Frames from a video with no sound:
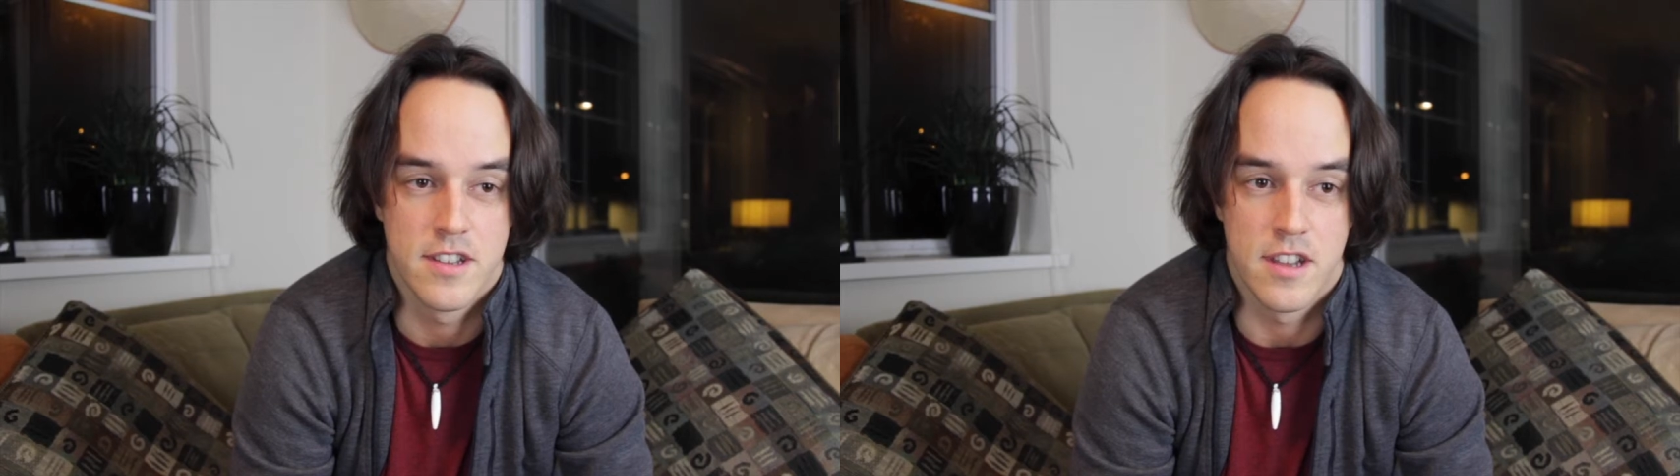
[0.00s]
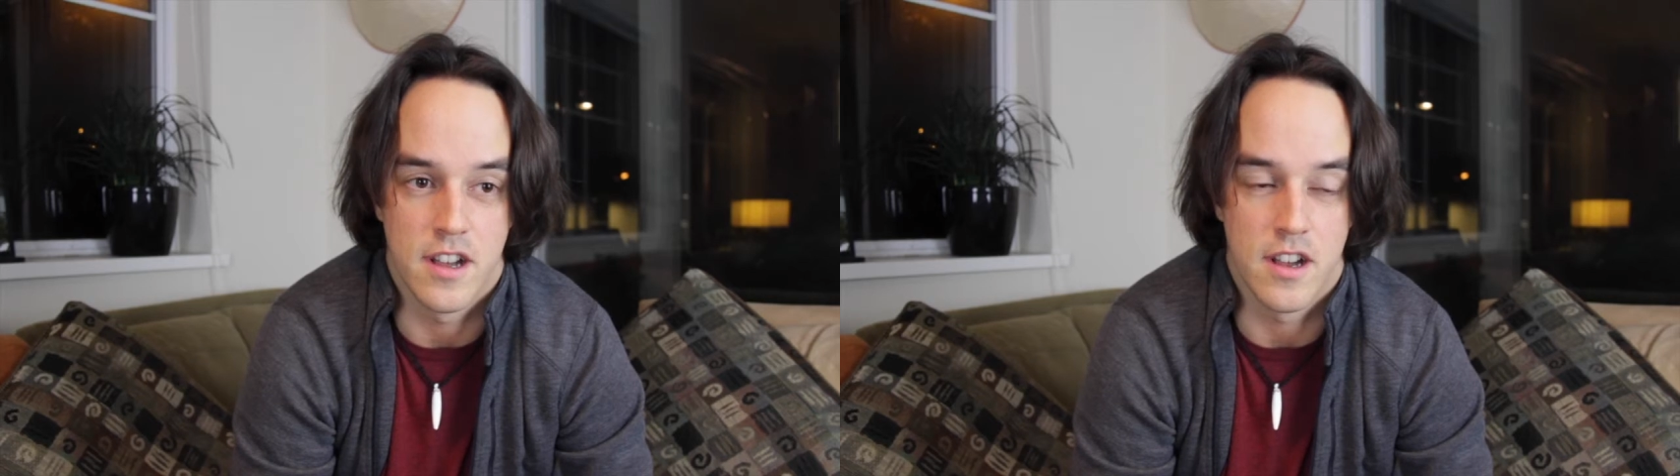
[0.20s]

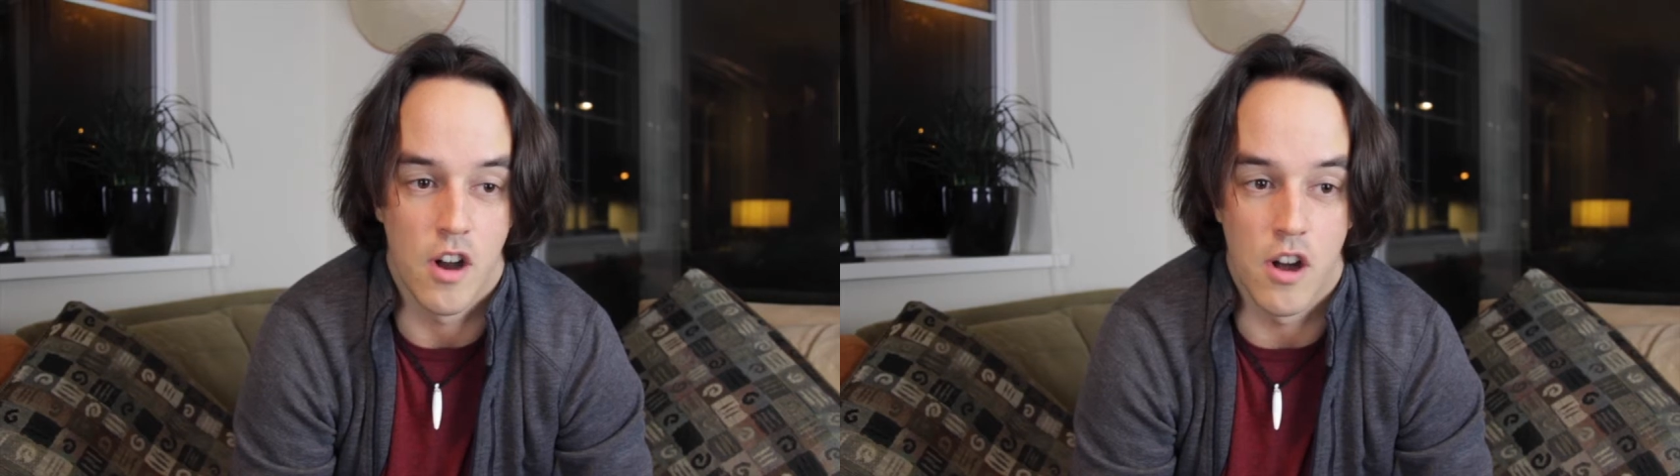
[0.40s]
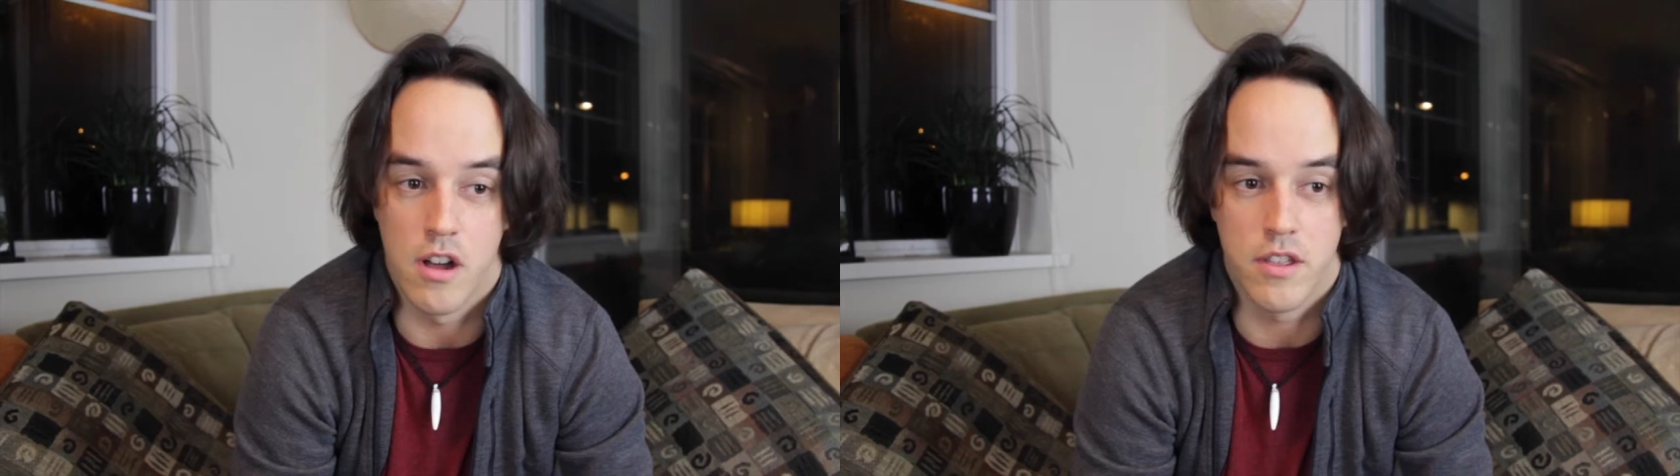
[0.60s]

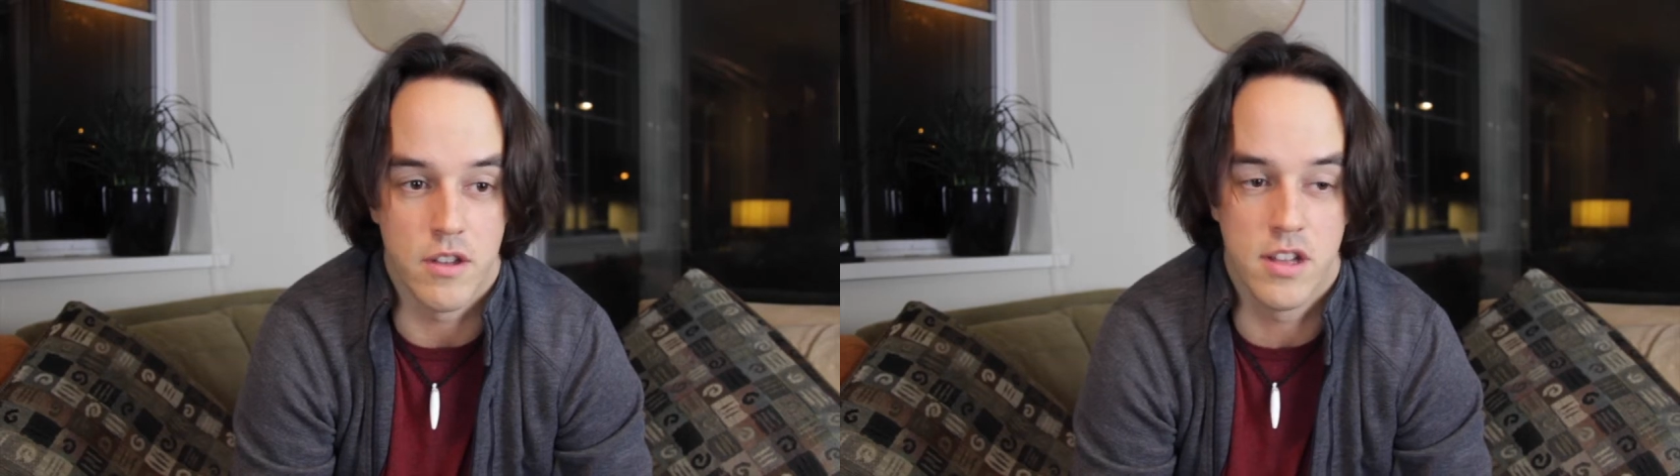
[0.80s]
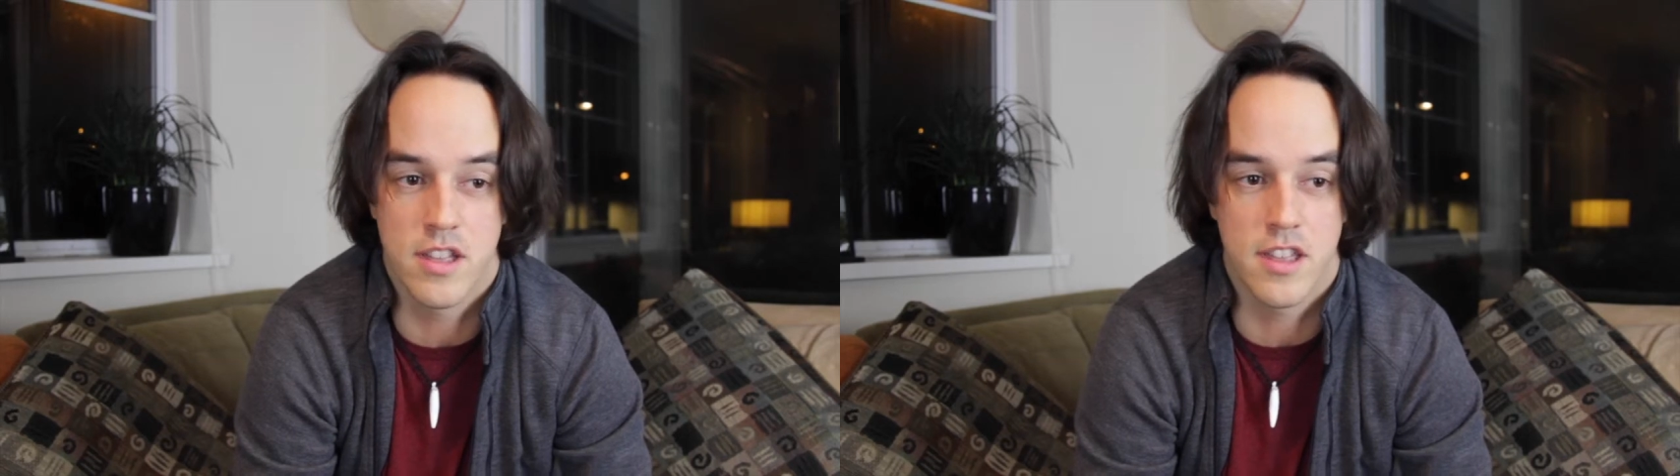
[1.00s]
all of
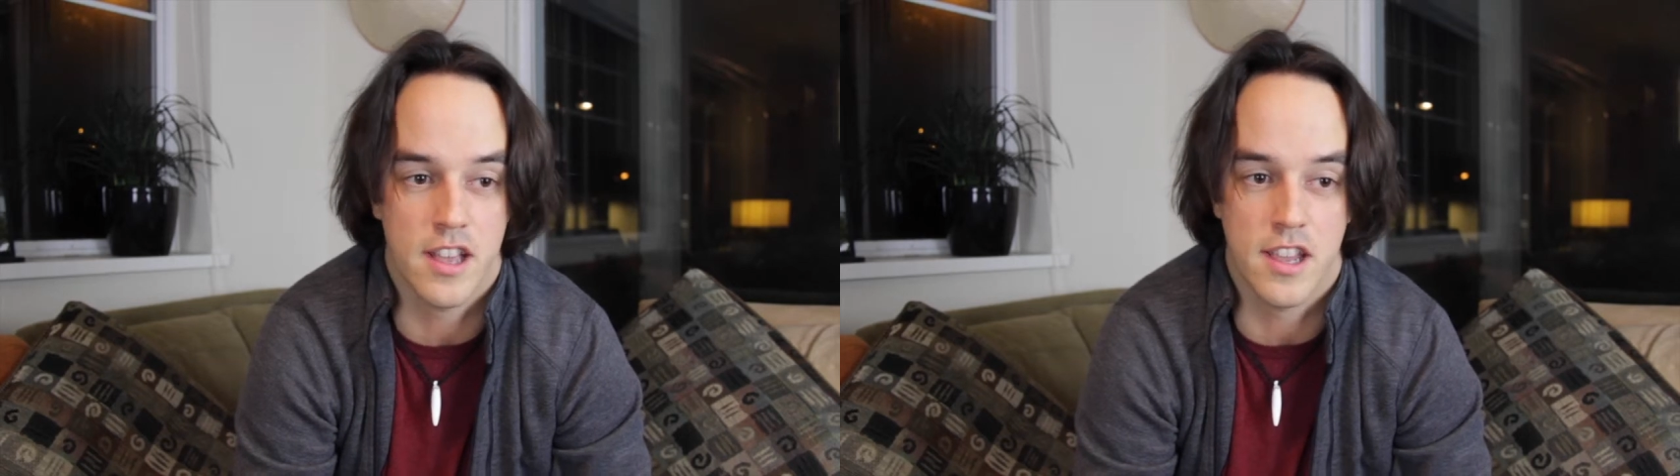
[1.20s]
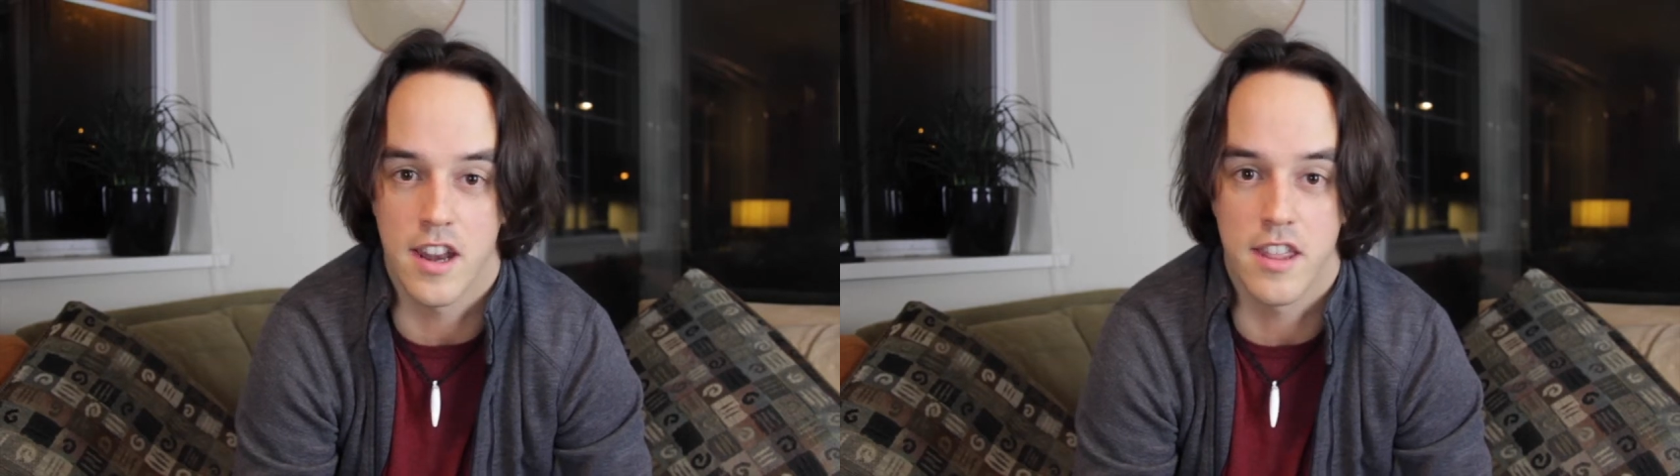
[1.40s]

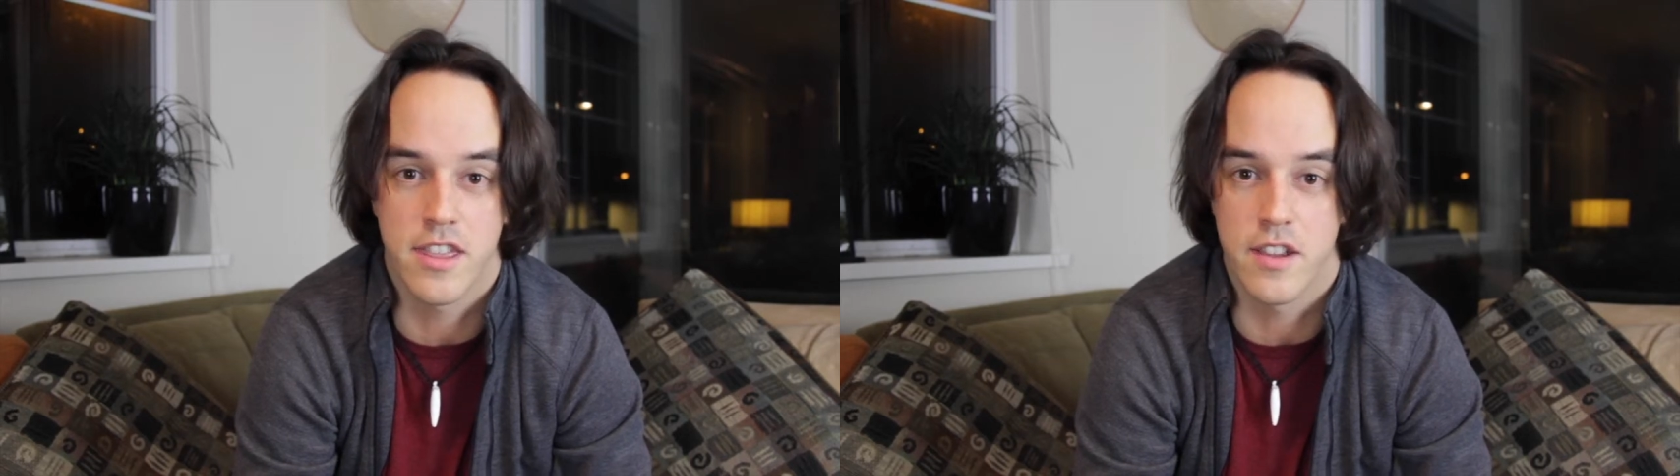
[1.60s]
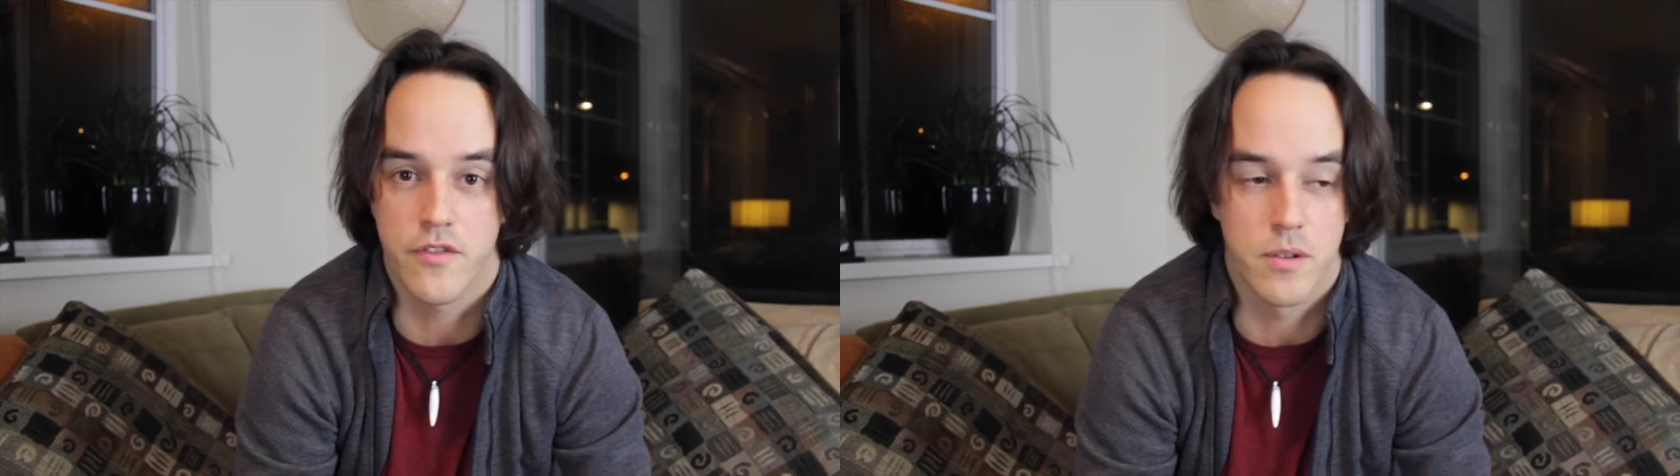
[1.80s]
that kind of thing